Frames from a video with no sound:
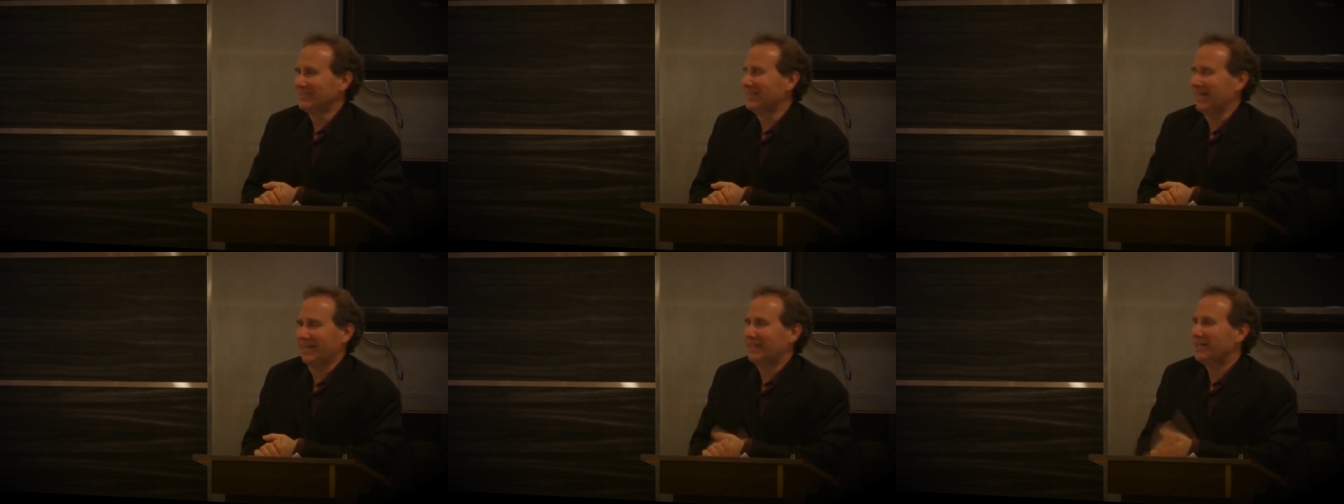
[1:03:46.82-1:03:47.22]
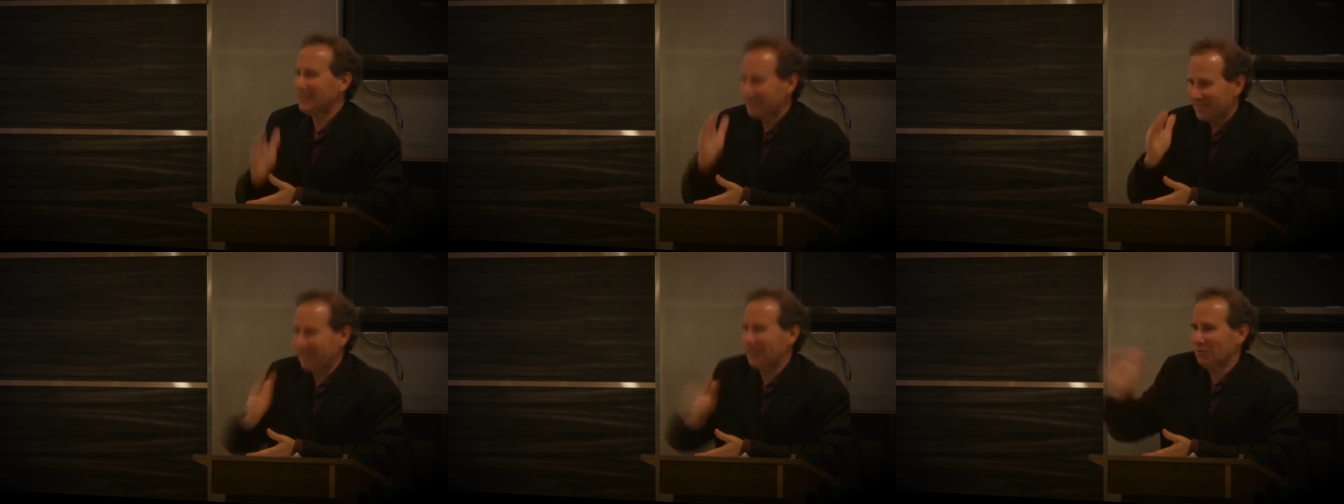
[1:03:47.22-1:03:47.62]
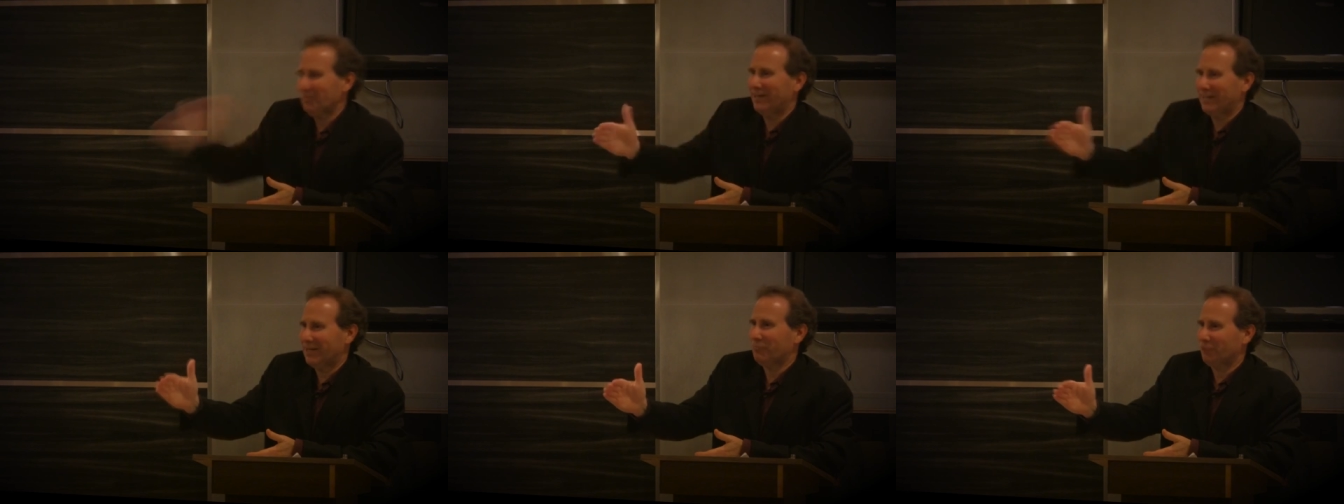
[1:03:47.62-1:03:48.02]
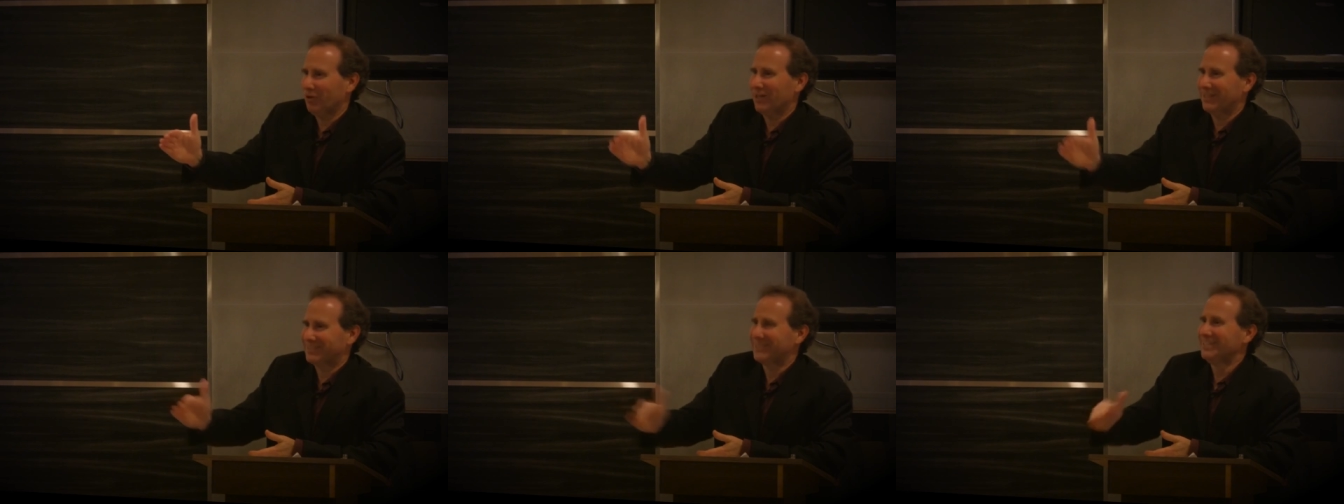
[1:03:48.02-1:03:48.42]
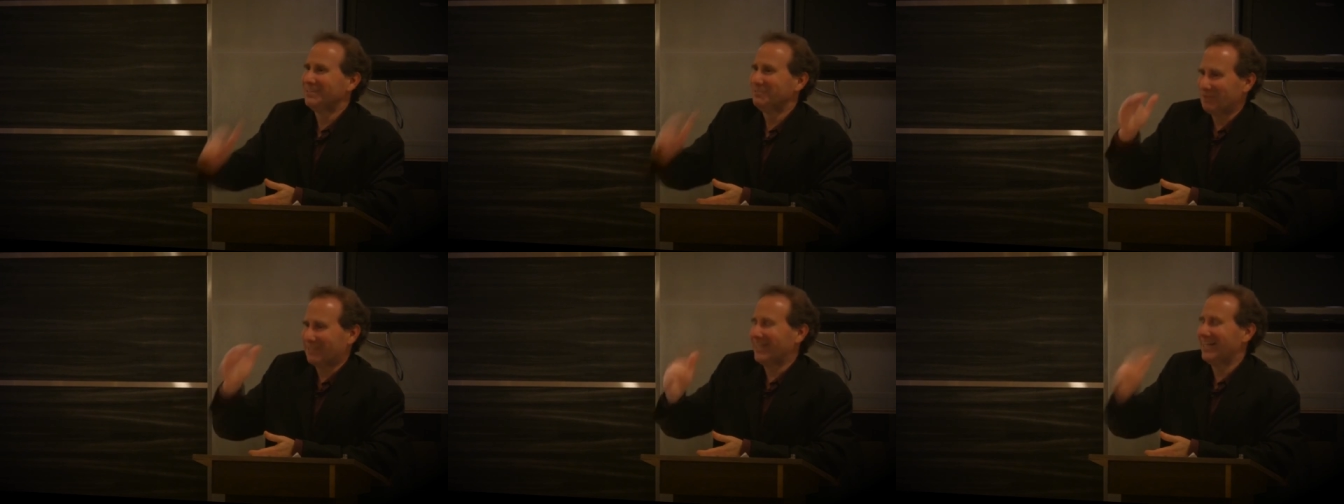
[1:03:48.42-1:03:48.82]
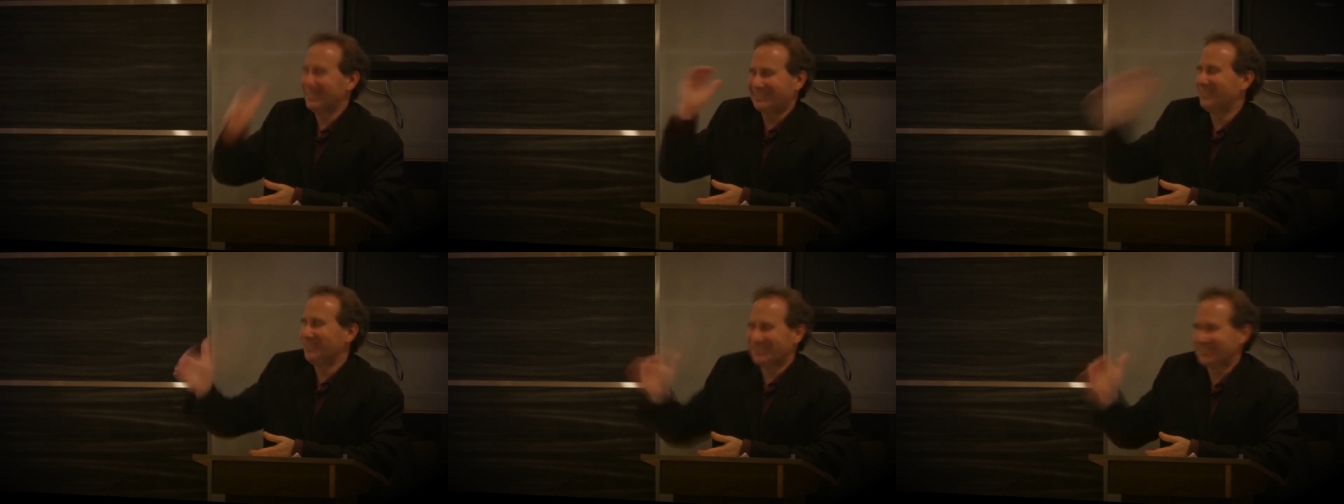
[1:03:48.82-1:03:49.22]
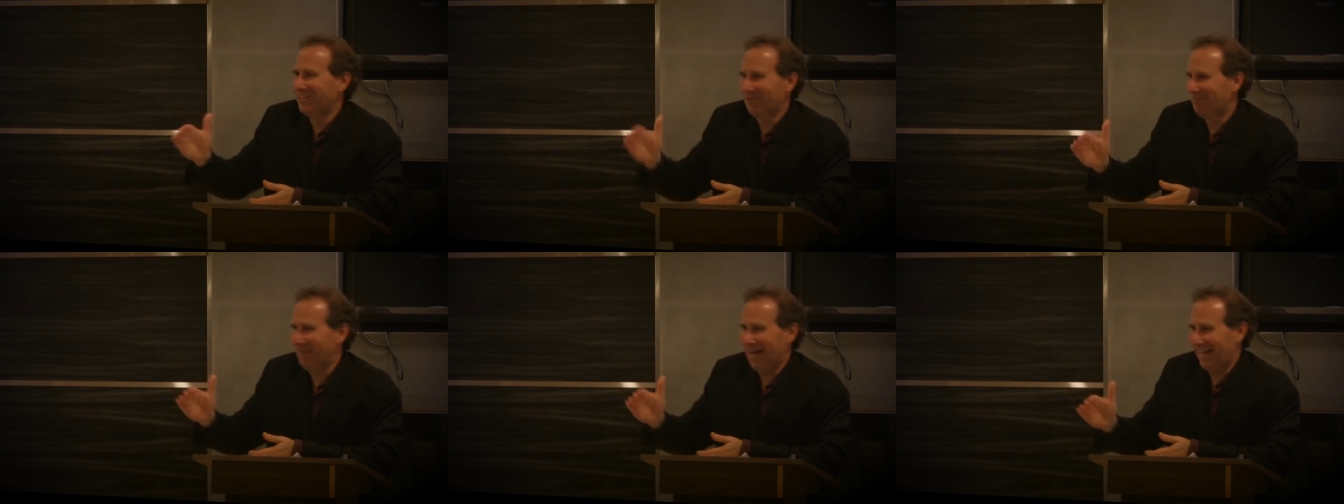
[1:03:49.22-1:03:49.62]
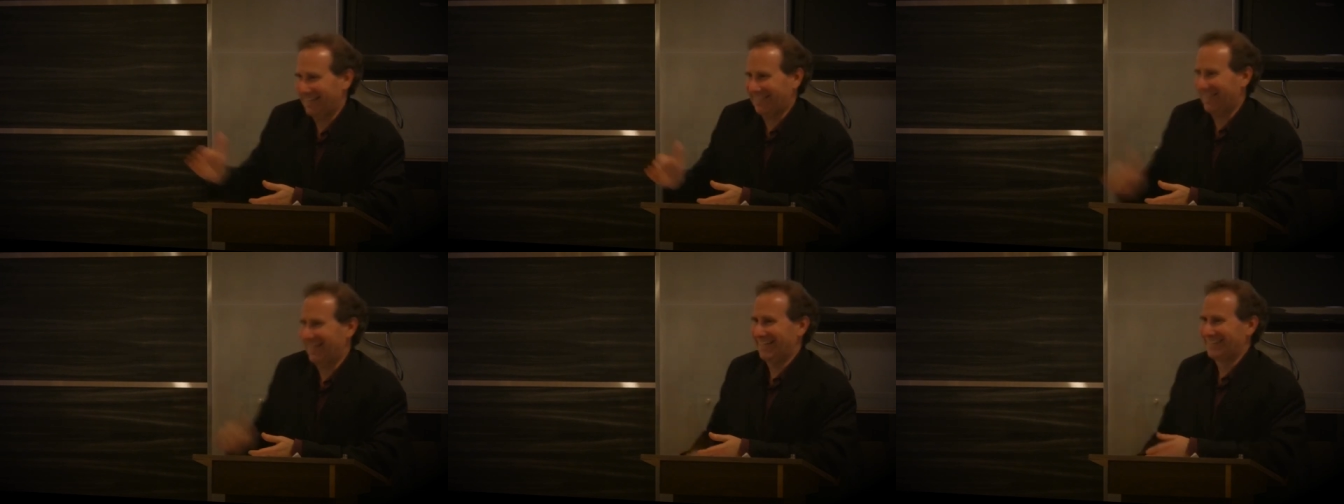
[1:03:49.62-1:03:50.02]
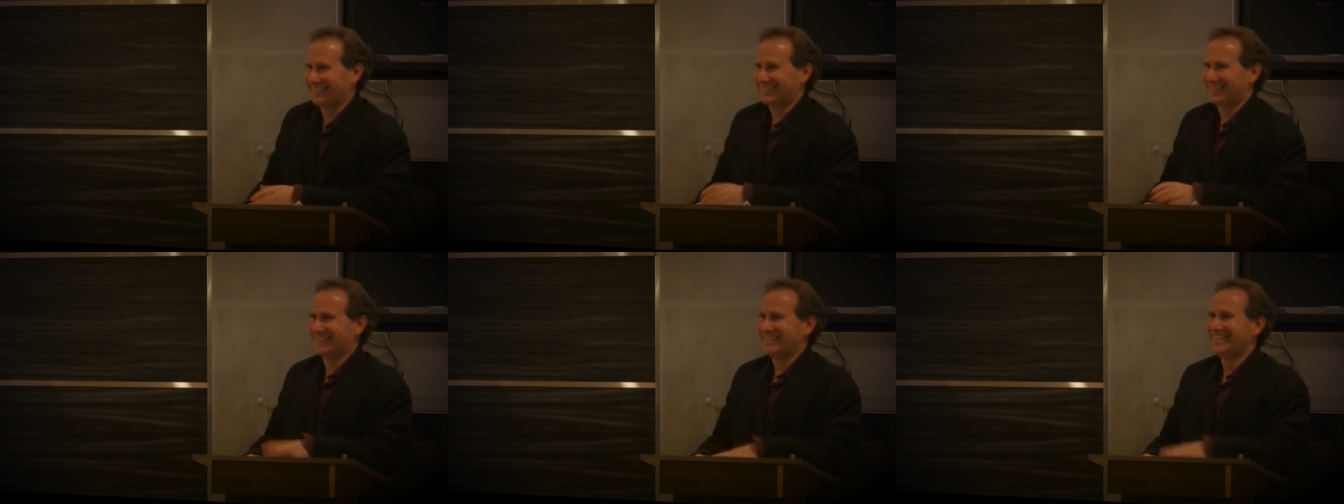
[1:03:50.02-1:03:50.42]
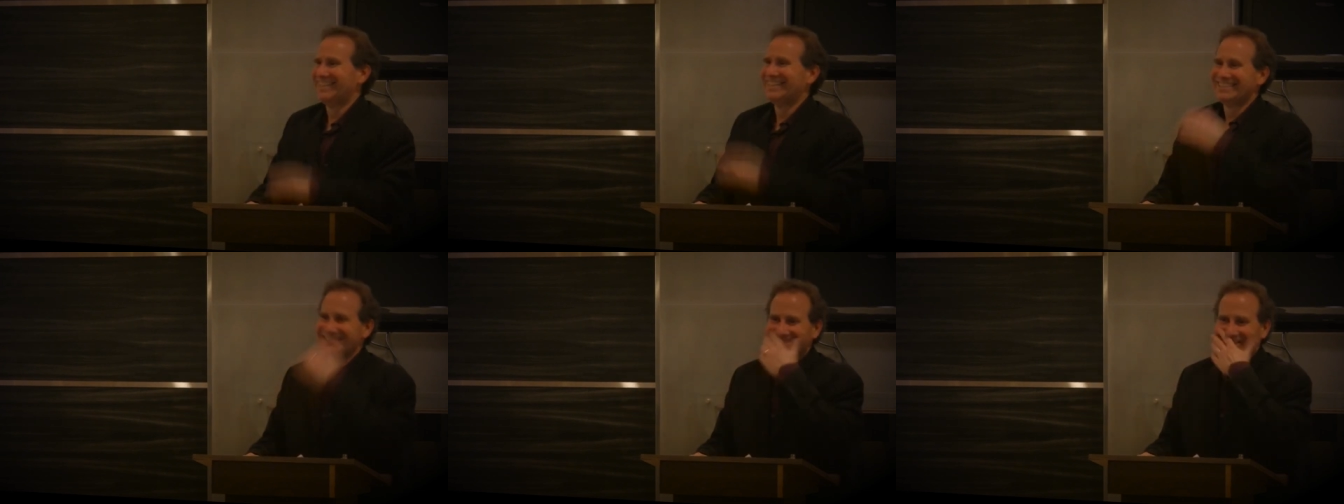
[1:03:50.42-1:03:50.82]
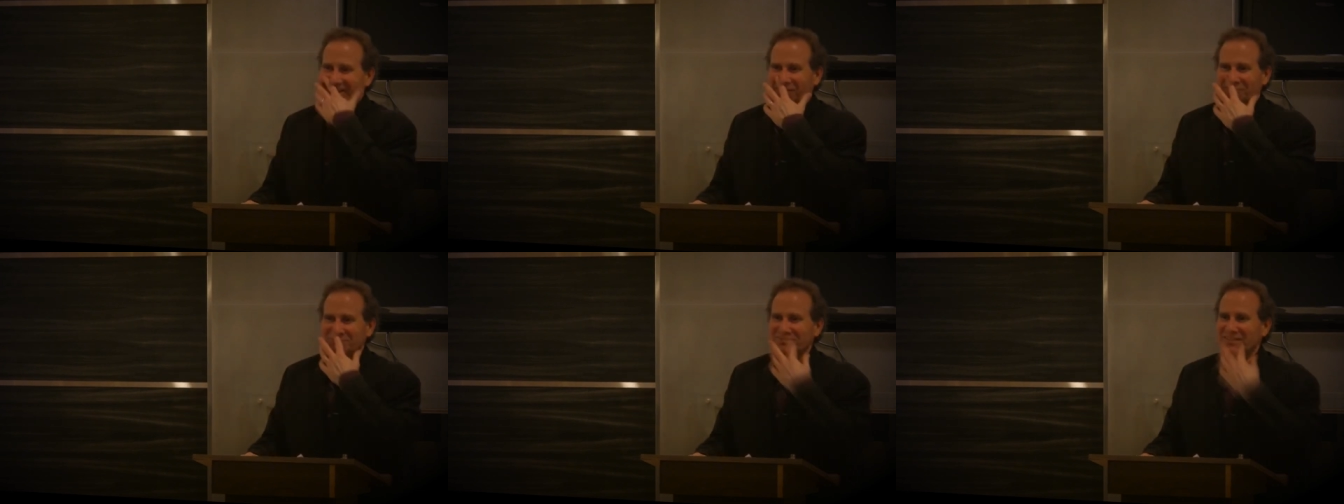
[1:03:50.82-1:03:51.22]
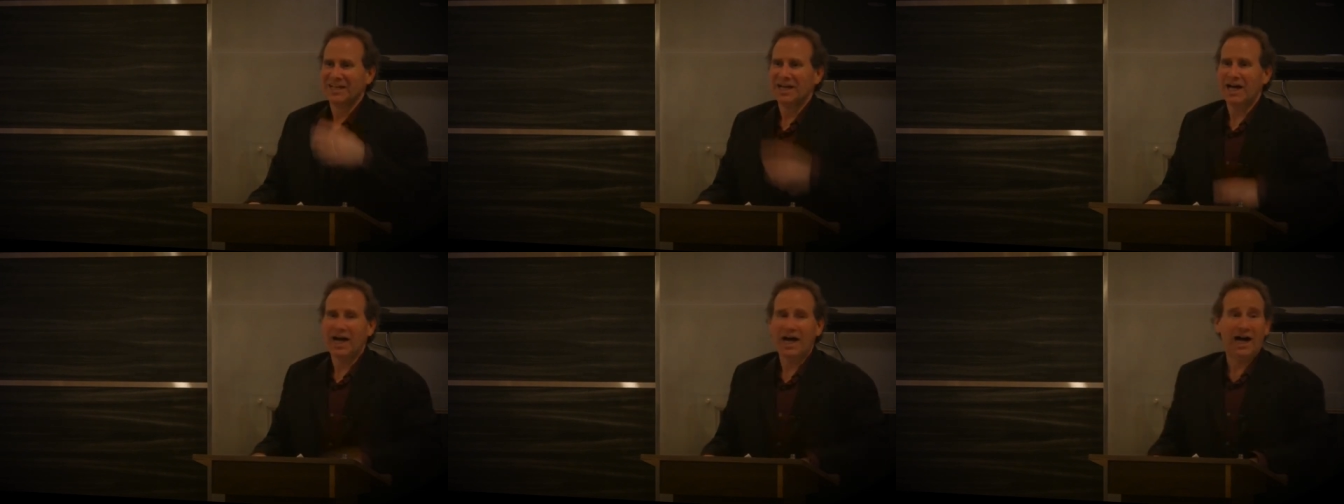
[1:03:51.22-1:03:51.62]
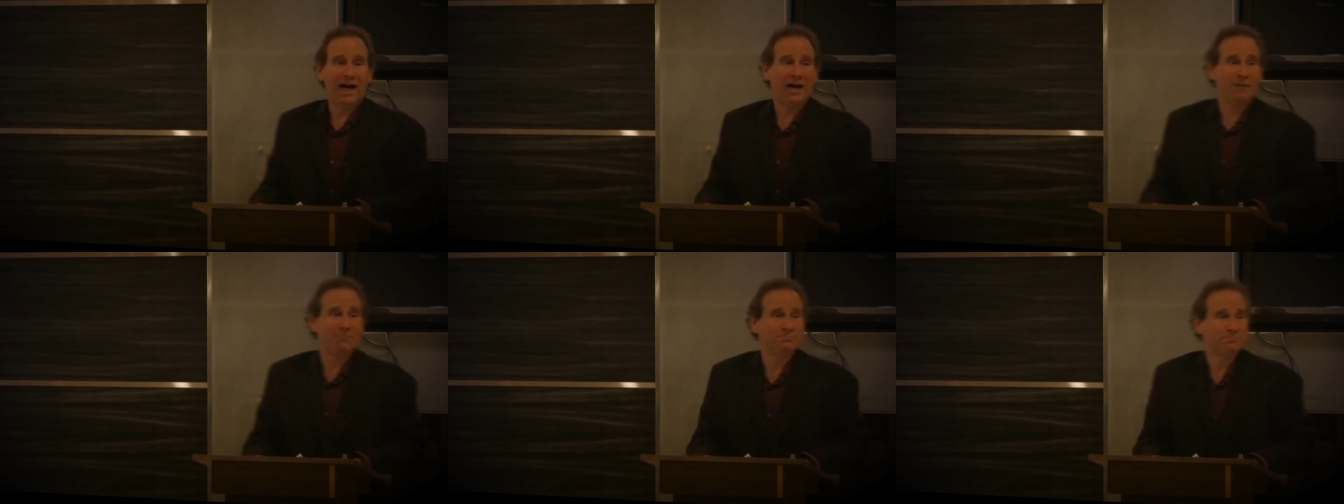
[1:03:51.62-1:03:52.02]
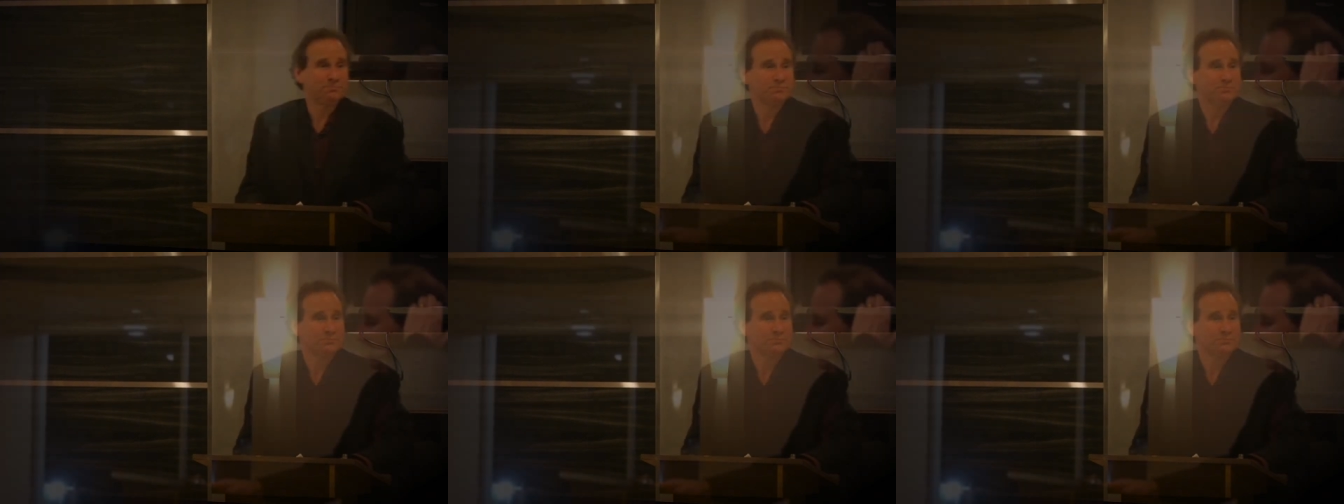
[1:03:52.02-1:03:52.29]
like, get your money up front, because there is no back end. So, um,